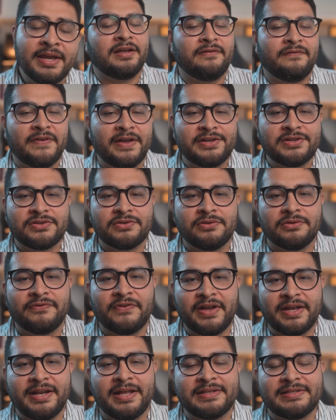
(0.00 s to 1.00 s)
Conventional
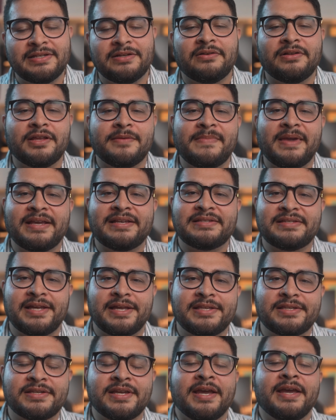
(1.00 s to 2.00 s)
financing only makes
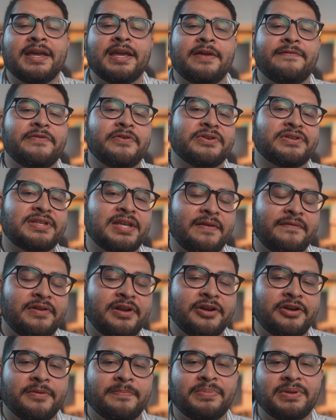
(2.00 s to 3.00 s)
sense if you're
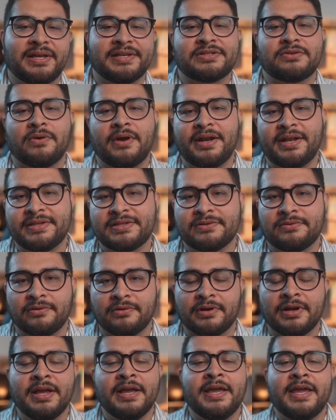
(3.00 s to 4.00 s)
700 plus credit
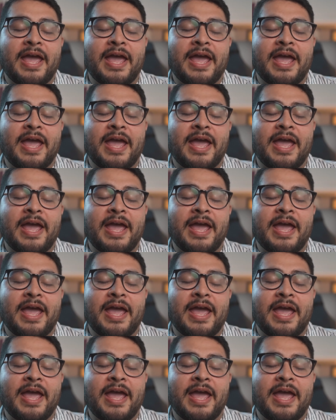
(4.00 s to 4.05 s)
score.